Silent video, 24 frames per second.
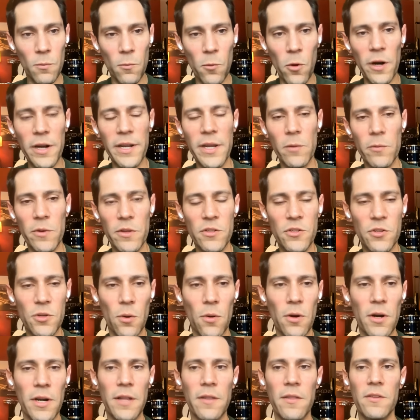Working with
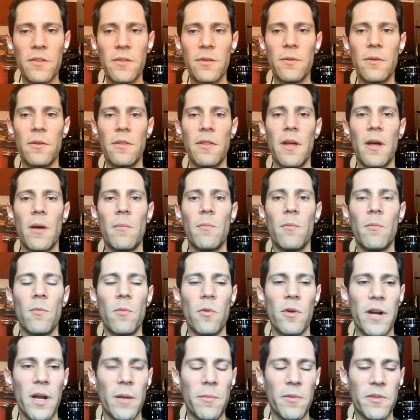Jordy, the two of them
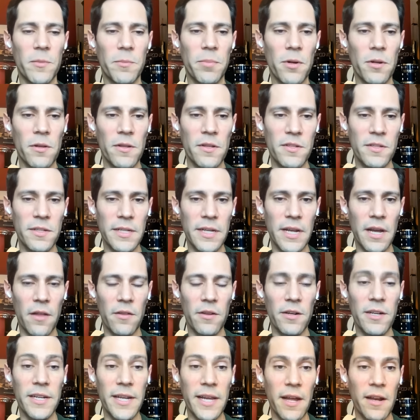were able to pull this together
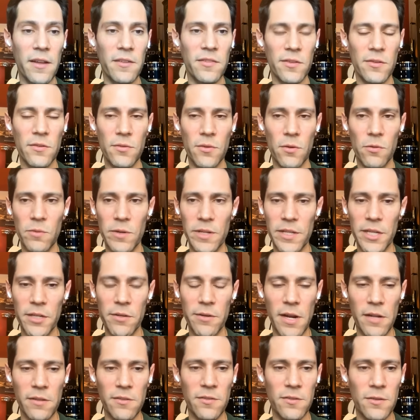and get us into a really
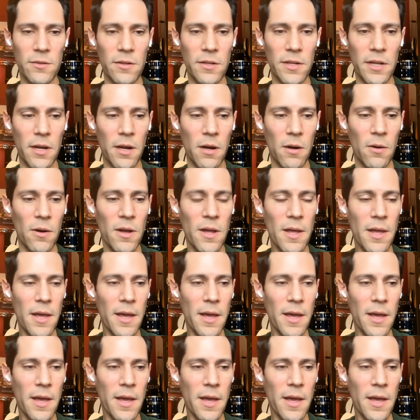great studio.